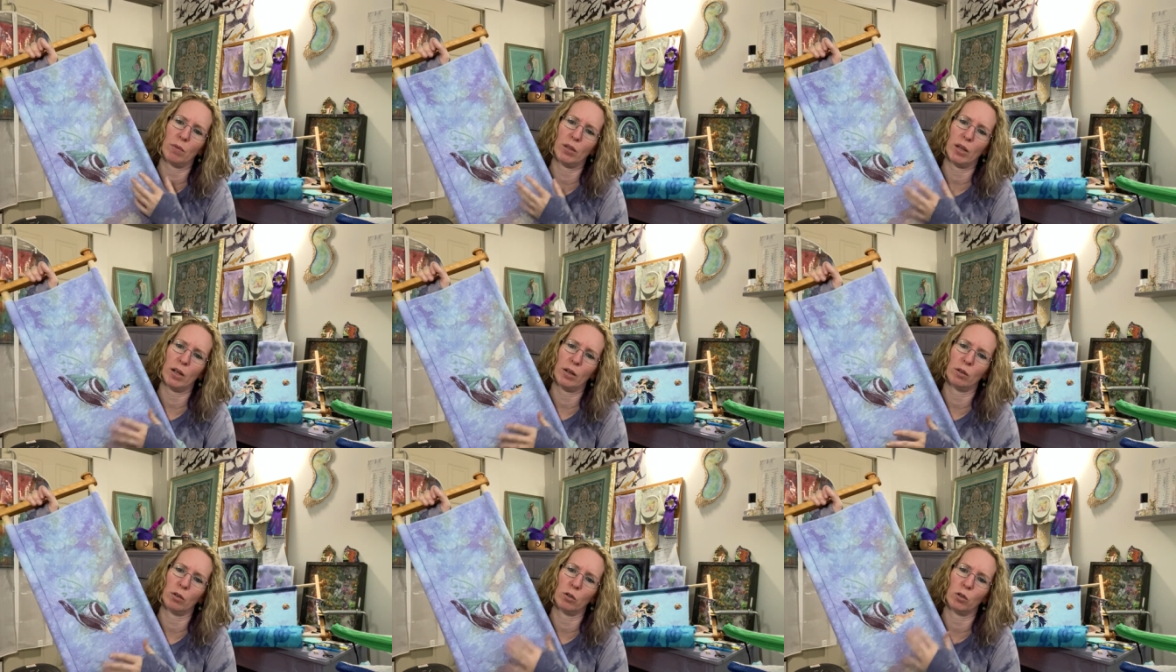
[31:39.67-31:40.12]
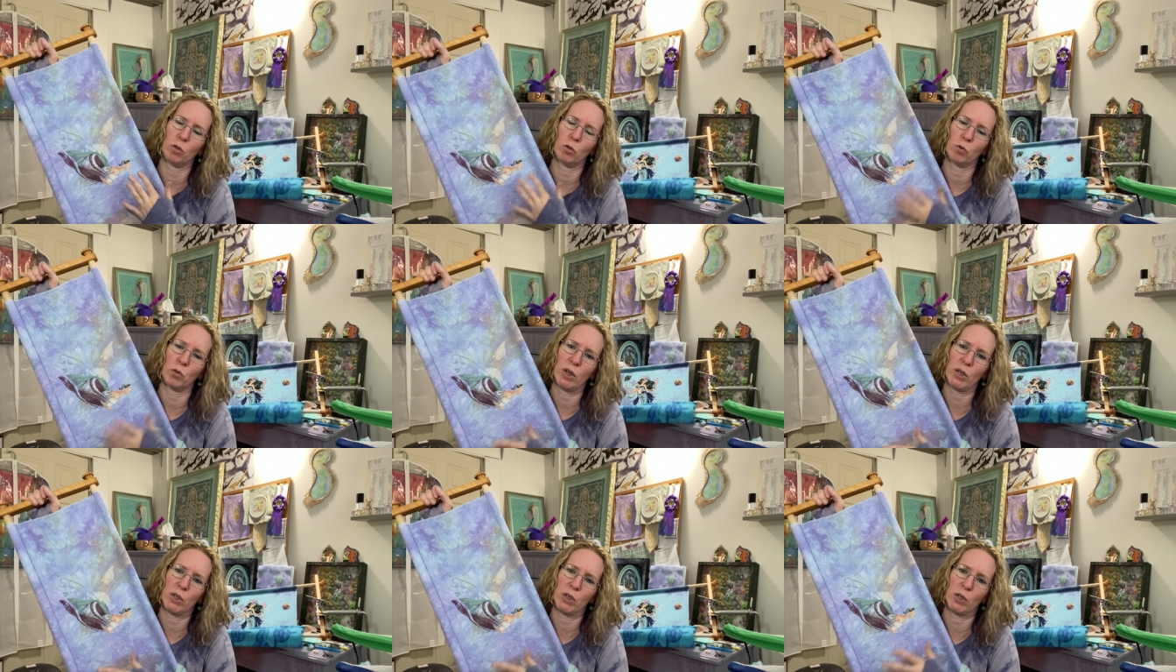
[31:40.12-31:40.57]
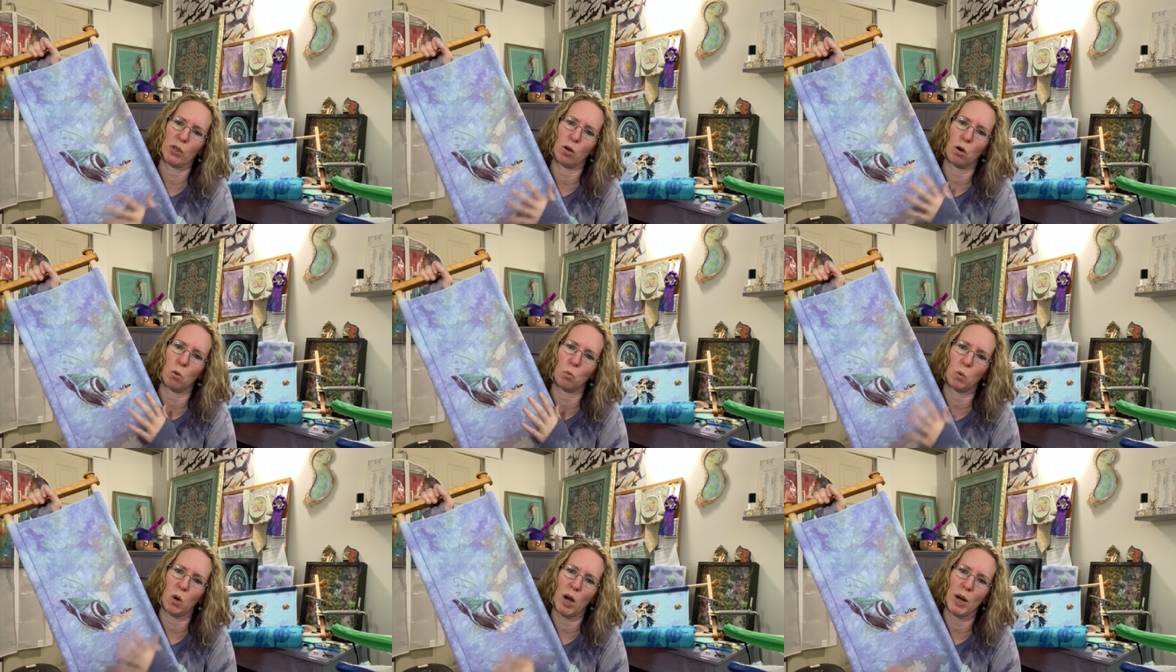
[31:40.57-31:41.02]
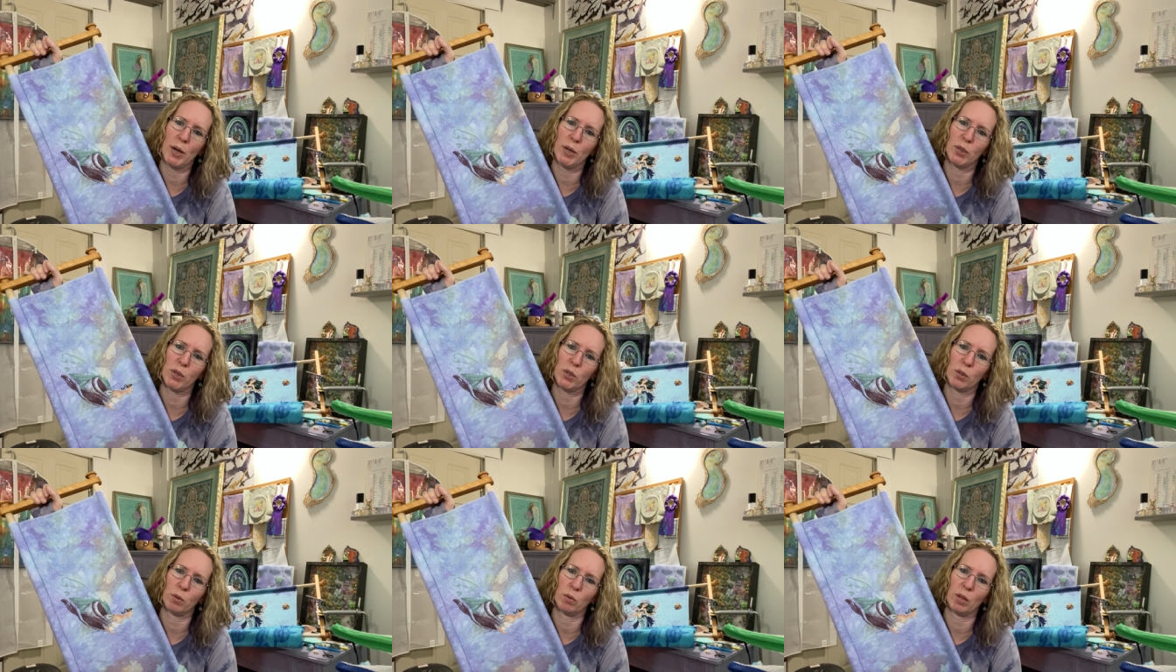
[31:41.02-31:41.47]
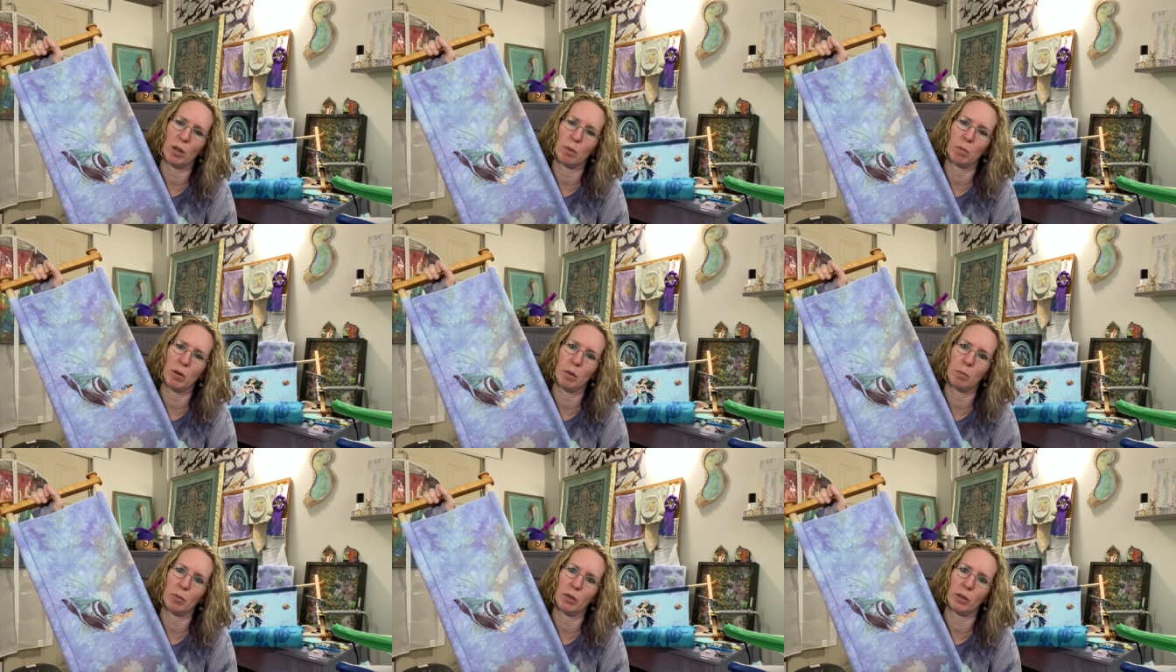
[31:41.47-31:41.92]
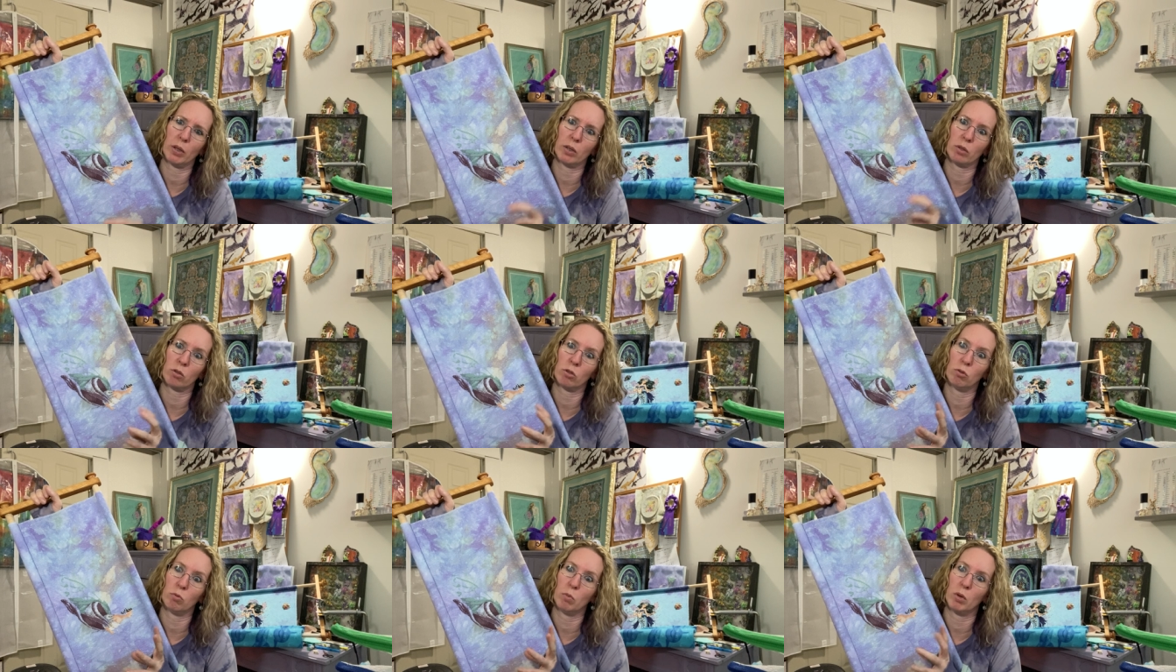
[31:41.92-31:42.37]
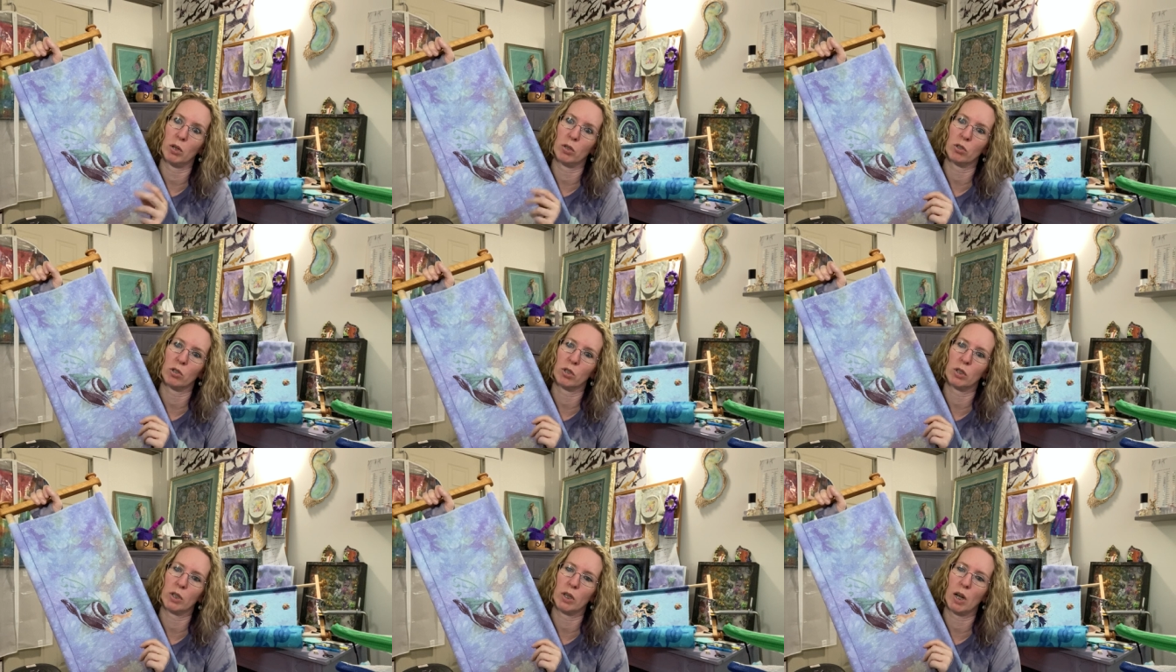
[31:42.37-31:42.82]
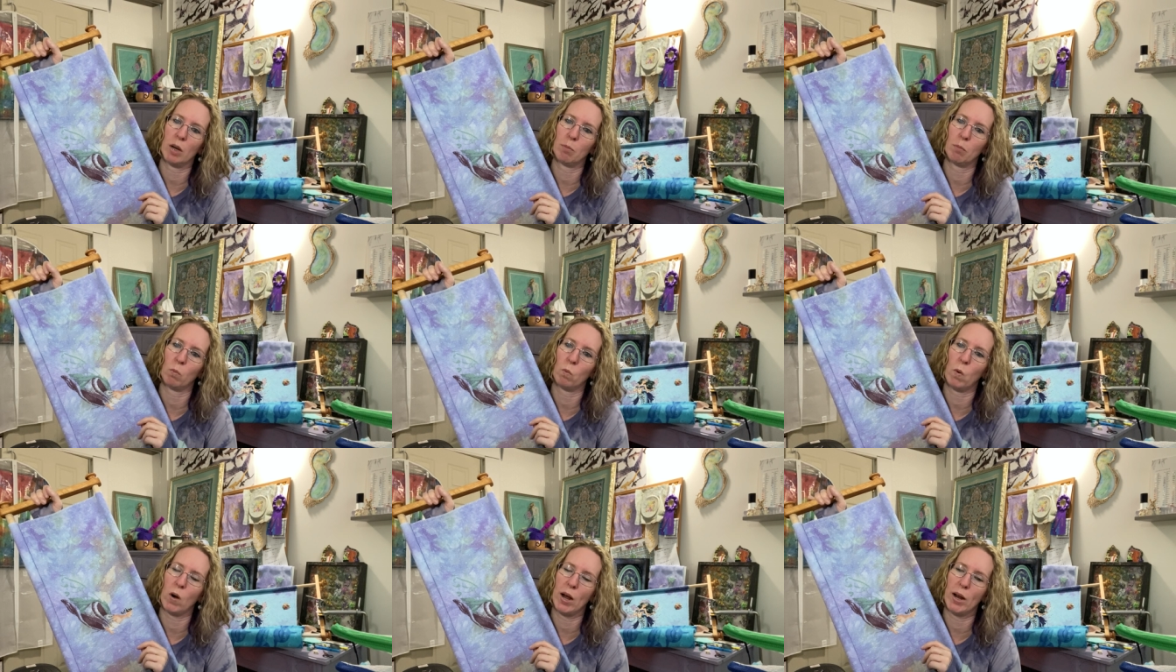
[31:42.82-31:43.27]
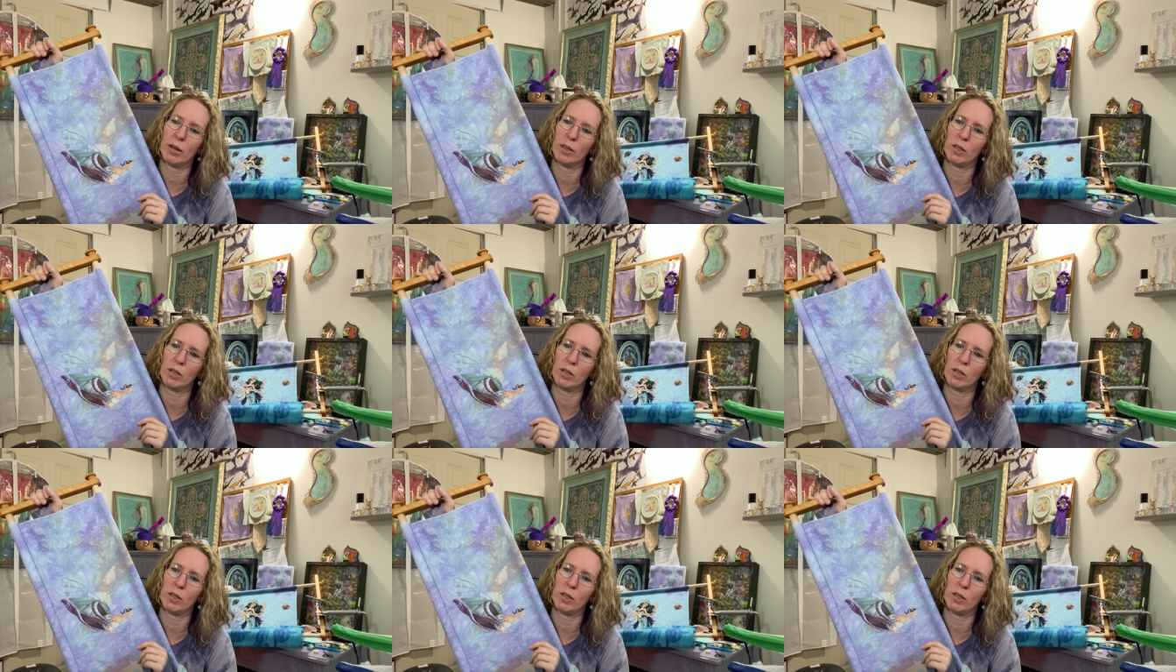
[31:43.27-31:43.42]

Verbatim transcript: That and her dress is all white, so that might be like too much type white.